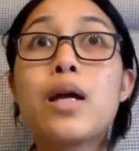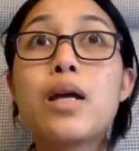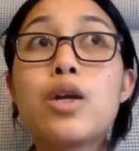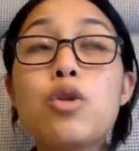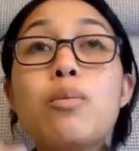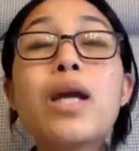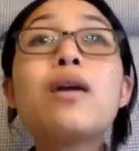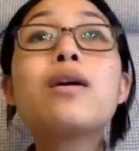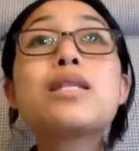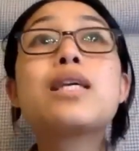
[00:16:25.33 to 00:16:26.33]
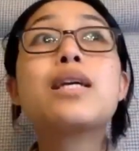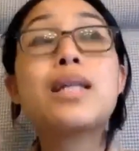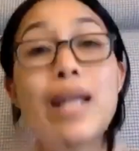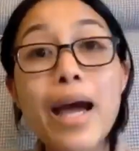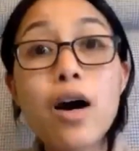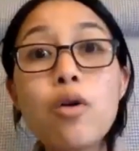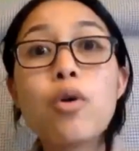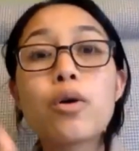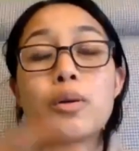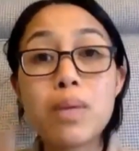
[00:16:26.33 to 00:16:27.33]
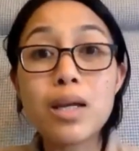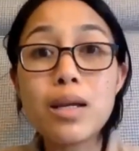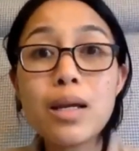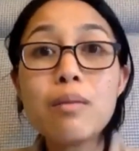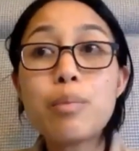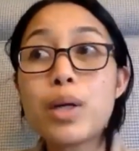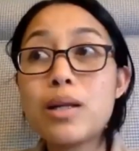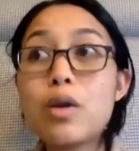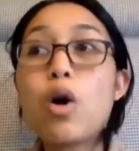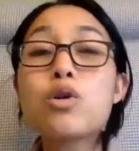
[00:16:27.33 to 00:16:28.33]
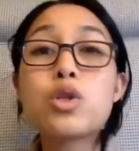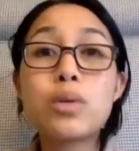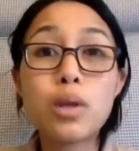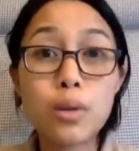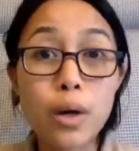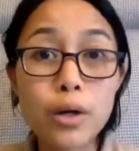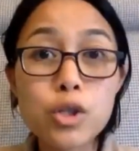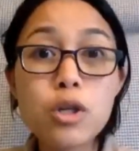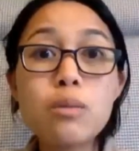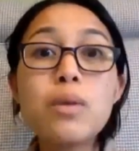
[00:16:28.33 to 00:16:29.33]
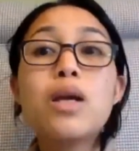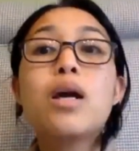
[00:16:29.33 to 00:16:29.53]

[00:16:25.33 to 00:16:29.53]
you may not see it now or immediate, but it also in the long term,